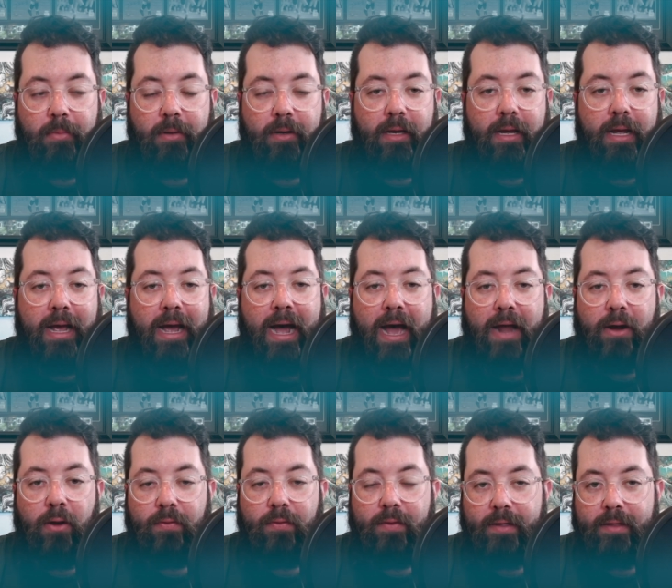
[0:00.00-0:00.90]
and I
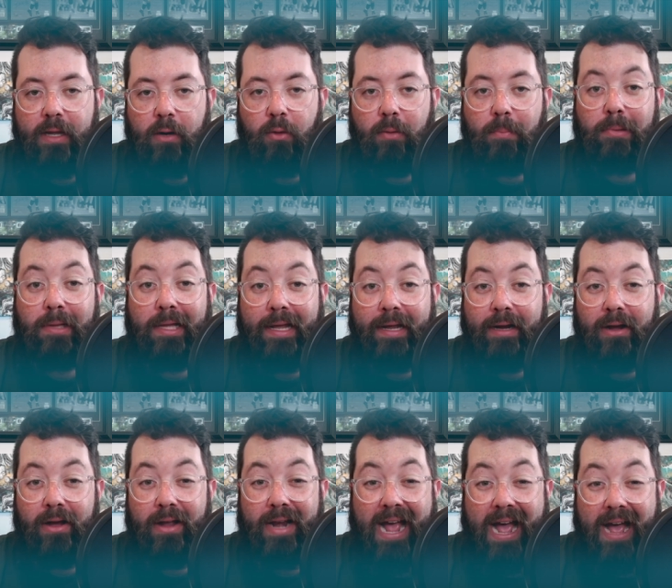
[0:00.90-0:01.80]
don't think they were planning
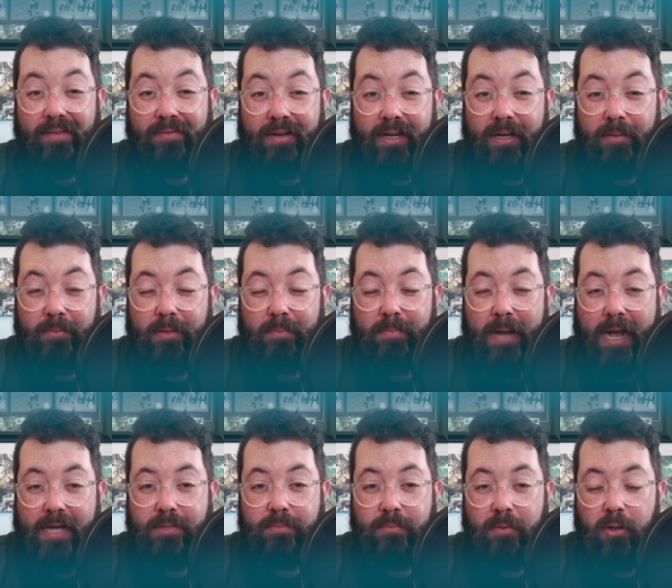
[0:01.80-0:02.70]
on having him in
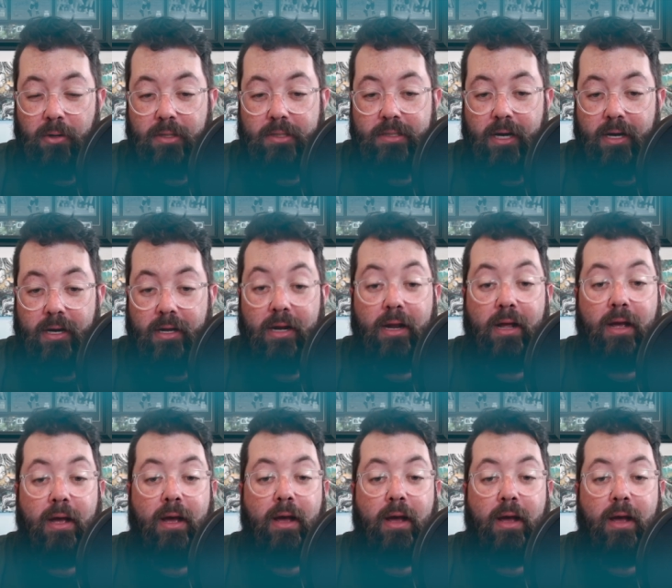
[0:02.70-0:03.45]
pass pro a ton.